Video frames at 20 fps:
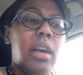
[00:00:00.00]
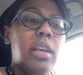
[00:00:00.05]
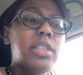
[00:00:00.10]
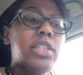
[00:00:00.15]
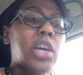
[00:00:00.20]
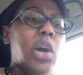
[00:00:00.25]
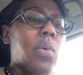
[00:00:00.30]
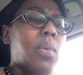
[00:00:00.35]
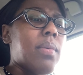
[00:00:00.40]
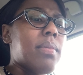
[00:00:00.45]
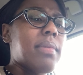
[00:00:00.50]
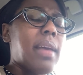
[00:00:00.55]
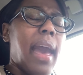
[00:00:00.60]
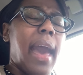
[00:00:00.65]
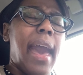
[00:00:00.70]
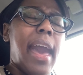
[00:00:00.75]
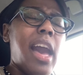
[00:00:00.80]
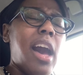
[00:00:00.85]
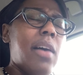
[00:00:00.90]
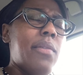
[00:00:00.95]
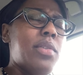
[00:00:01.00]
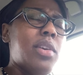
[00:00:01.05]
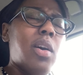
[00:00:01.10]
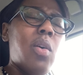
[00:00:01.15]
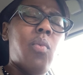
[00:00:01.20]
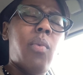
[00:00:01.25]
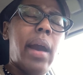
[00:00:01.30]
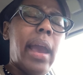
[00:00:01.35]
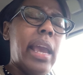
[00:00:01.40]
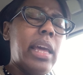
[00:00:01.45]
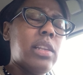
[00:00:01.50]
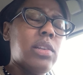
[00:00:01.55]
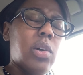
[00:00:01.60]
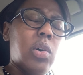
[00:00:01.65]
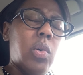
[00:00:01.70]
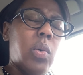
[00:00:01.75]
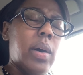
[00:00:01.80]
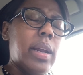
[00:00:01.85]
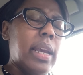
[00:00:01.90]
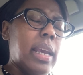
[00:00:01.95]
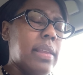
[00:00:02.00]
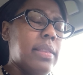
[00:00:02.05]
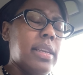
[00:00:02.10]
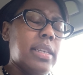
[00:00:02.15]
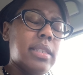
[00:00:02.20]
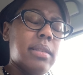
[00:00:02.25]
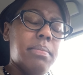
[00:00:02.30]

So have your way, Lord, in this